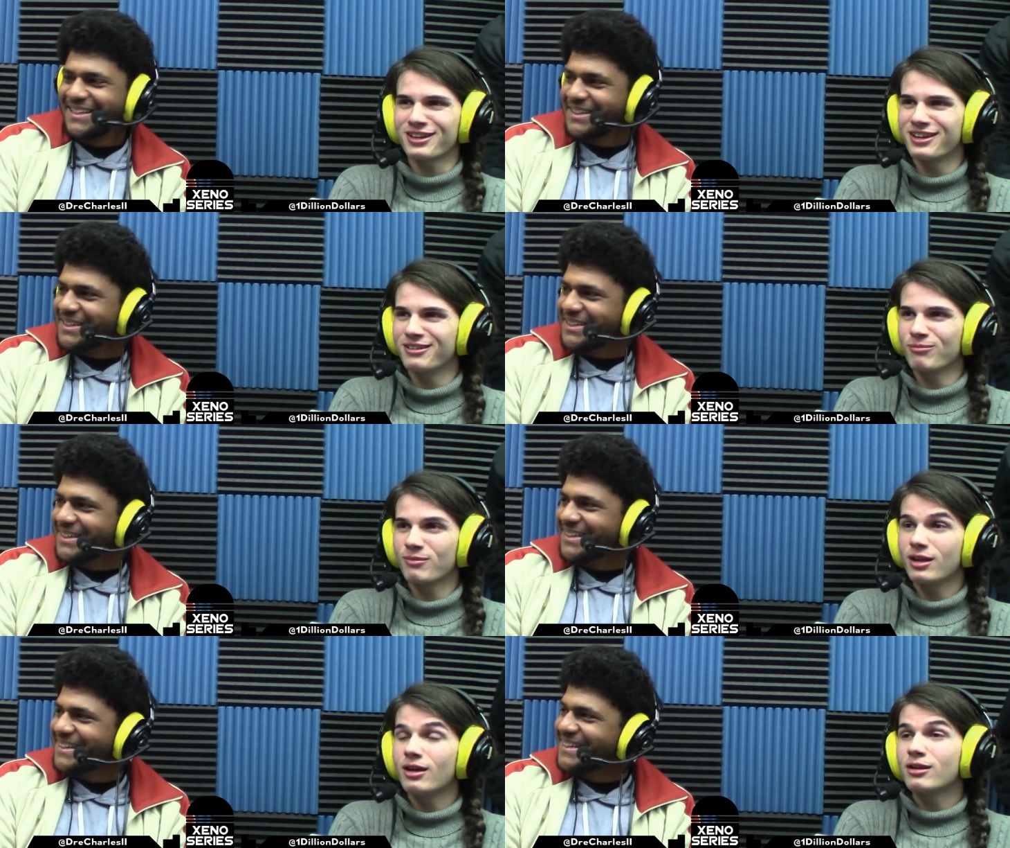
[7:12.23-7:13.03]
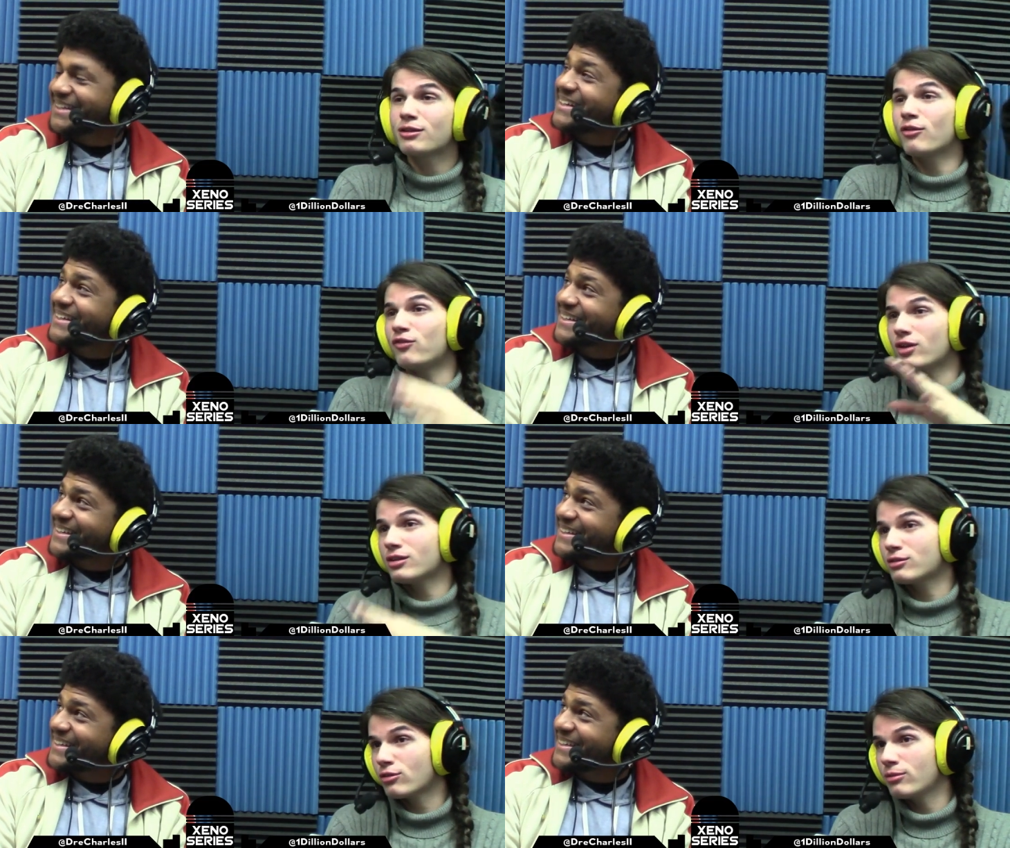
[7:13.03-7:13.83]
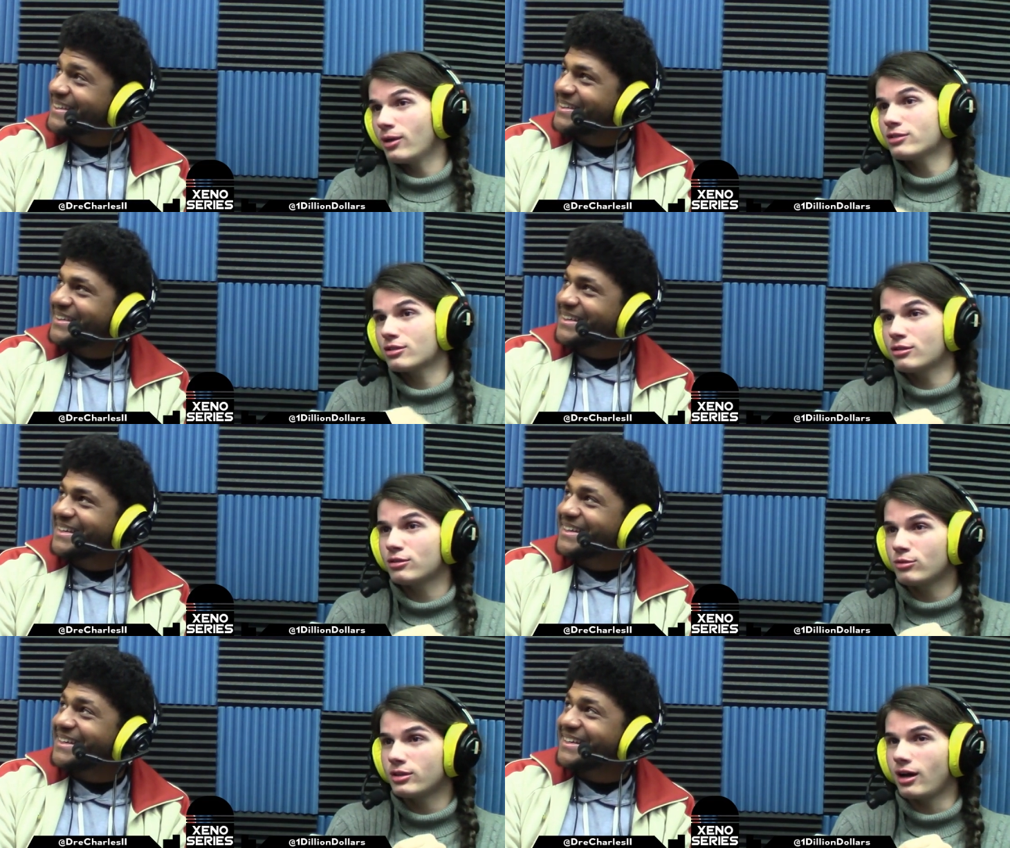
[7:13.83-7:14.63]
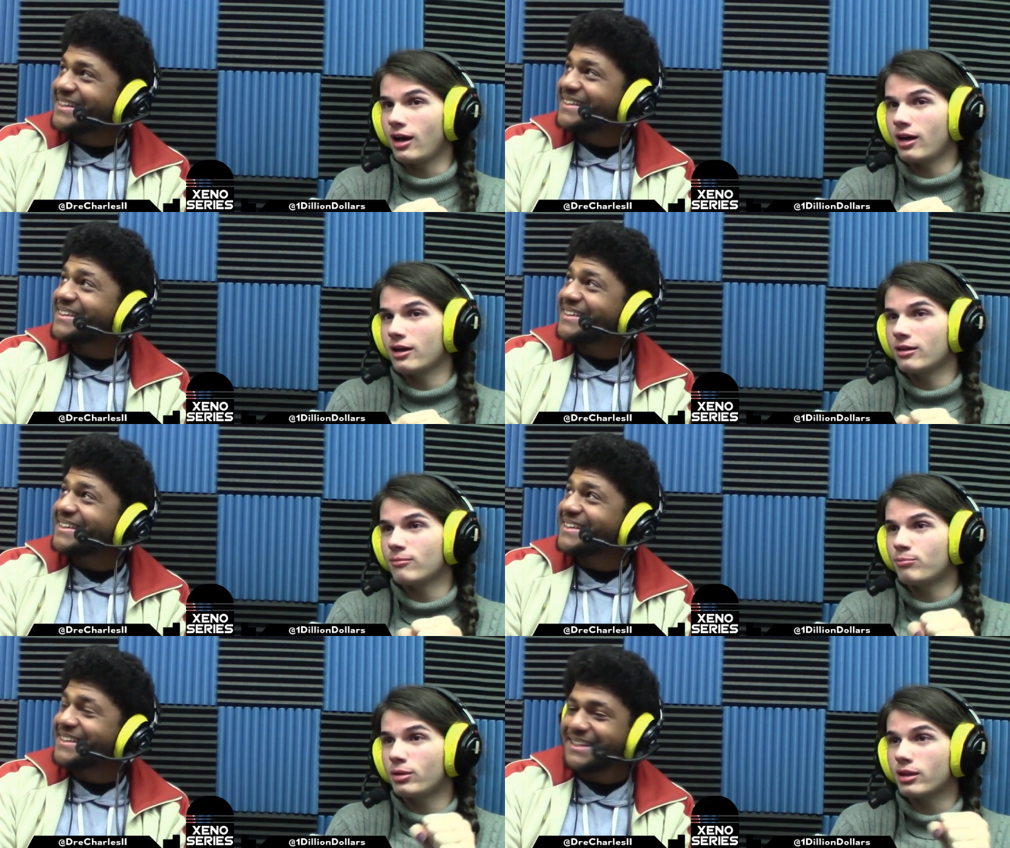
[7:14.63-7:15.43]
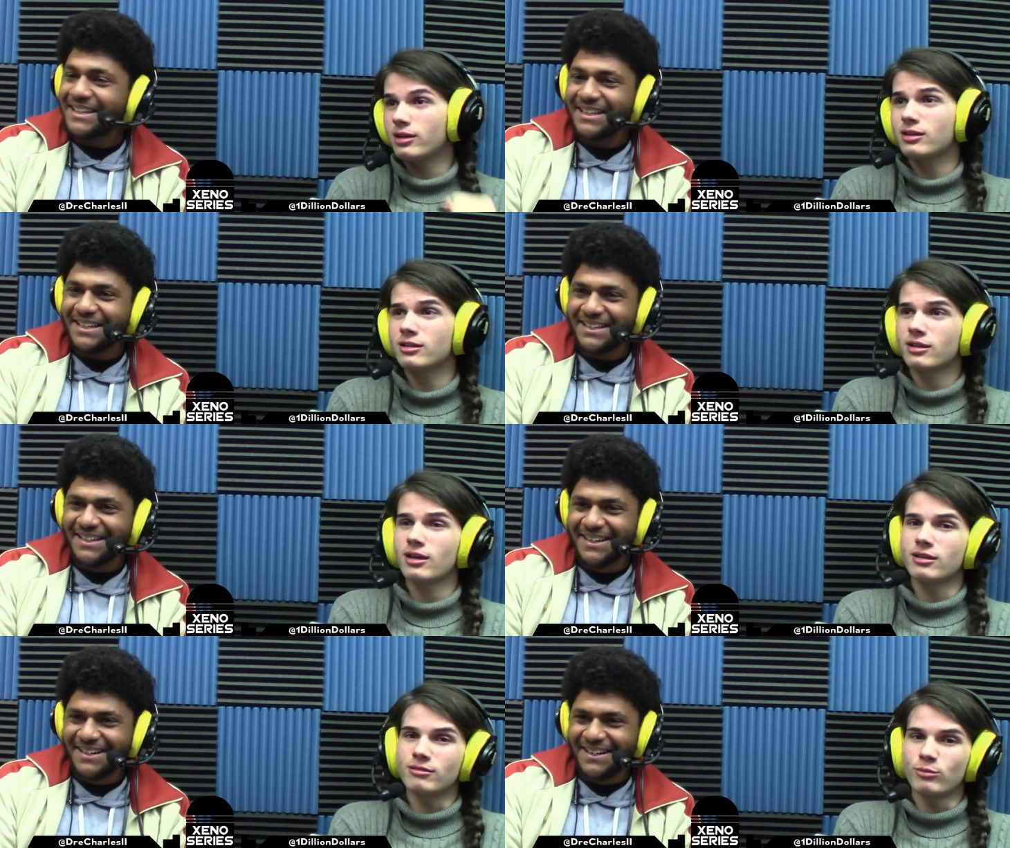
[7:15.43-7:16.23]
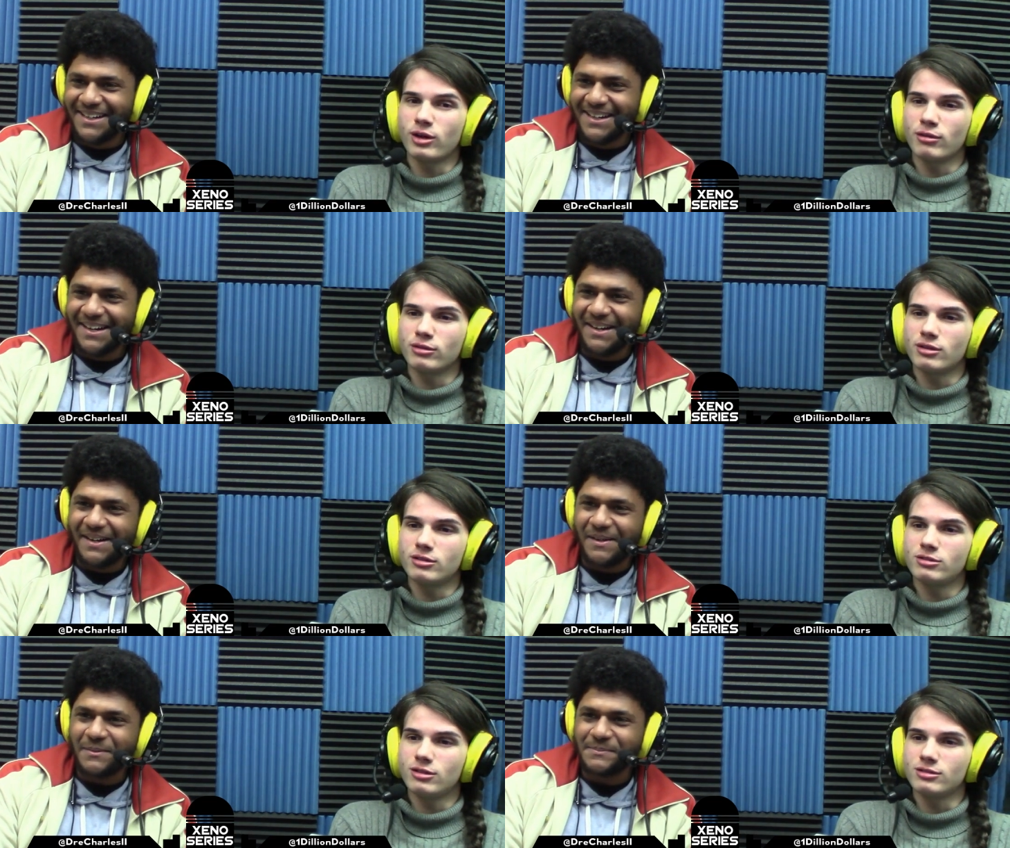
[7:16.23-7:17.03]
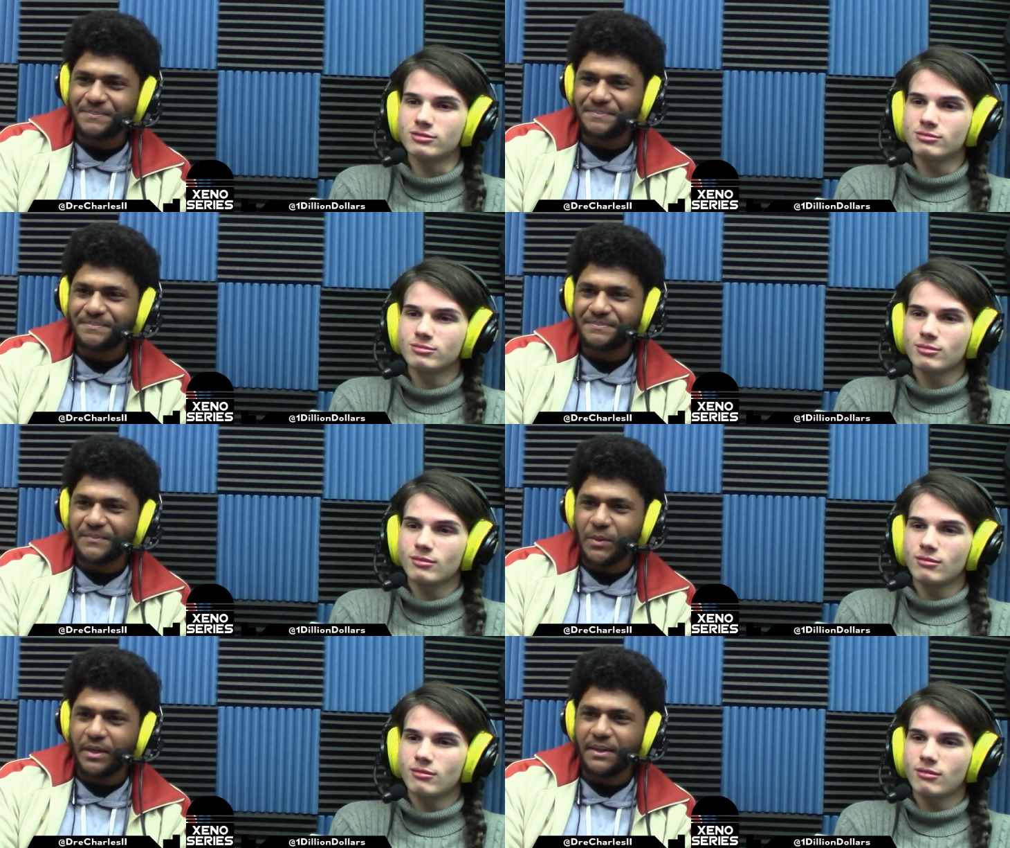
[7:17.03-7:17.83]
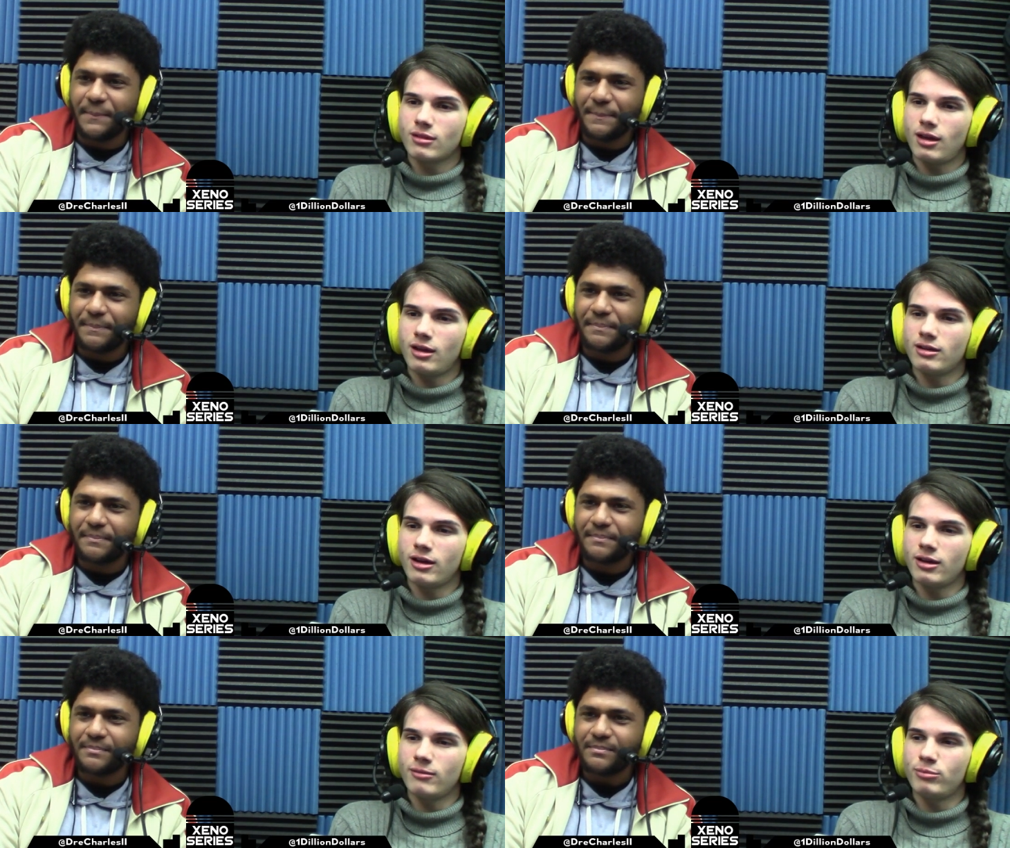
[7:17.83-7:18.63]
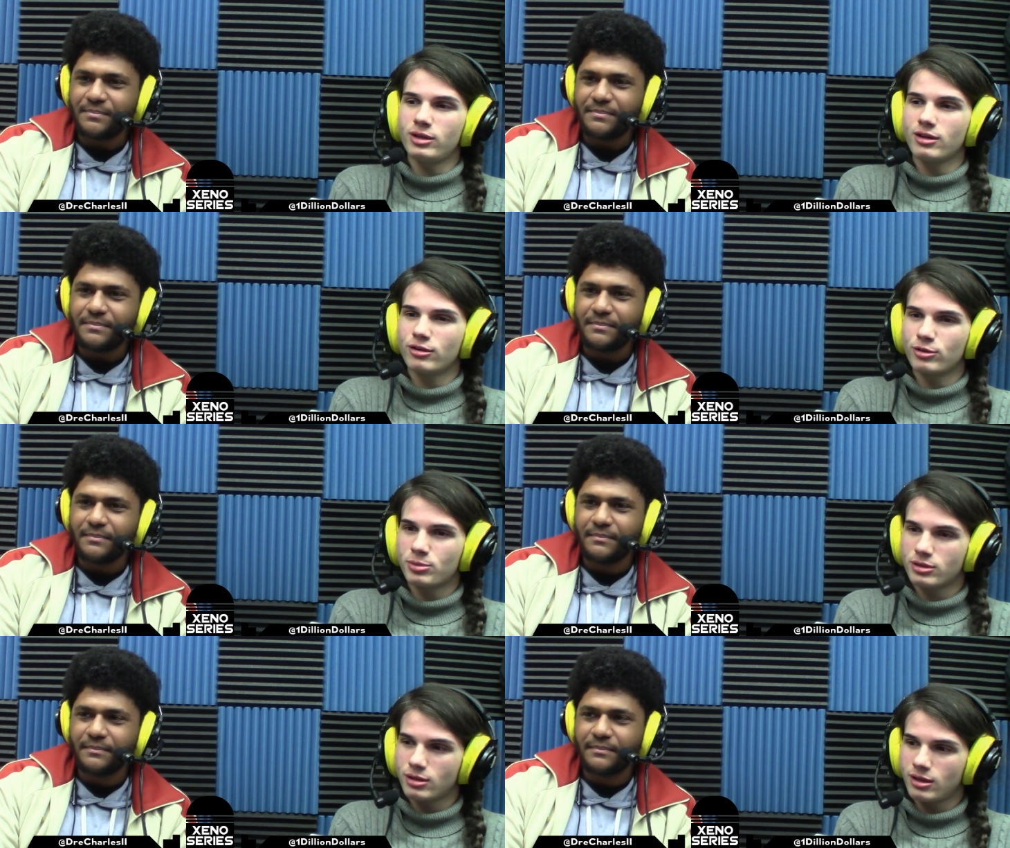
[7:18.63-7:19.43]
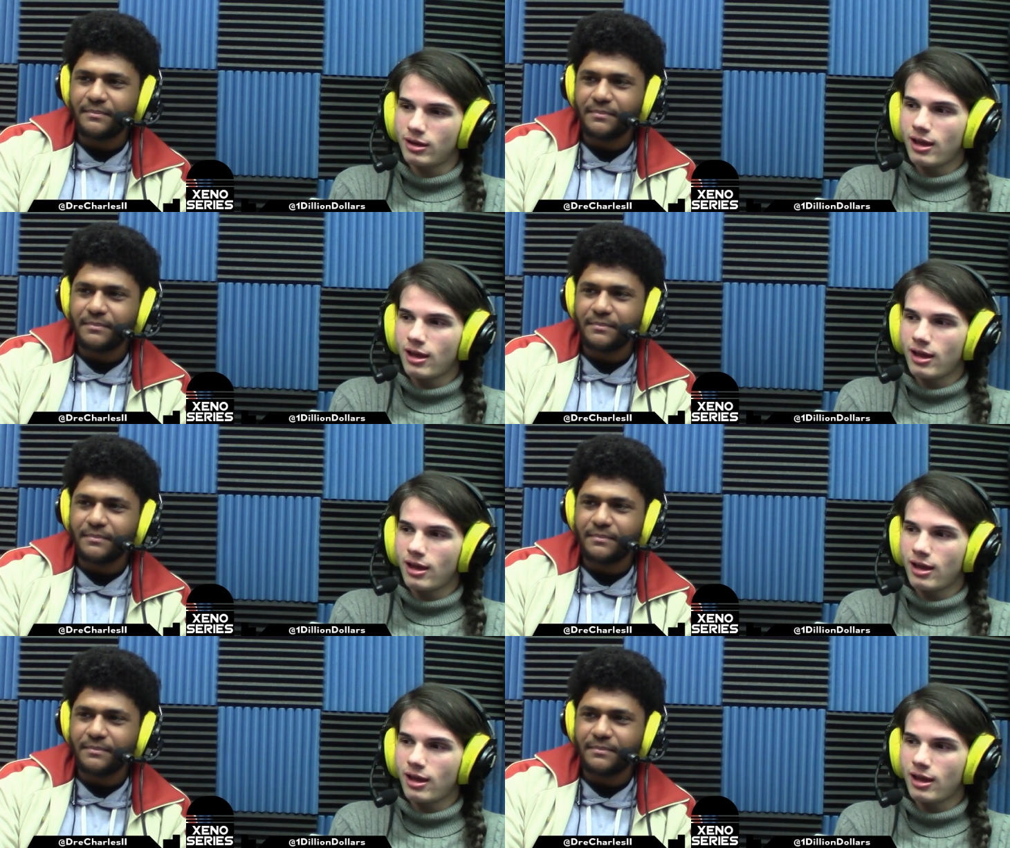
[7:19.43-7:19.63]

Speaker 1: game. So, fun story, Banjo-Kazooie. I played it again when I was an adult. Okay. And I beat it 100%.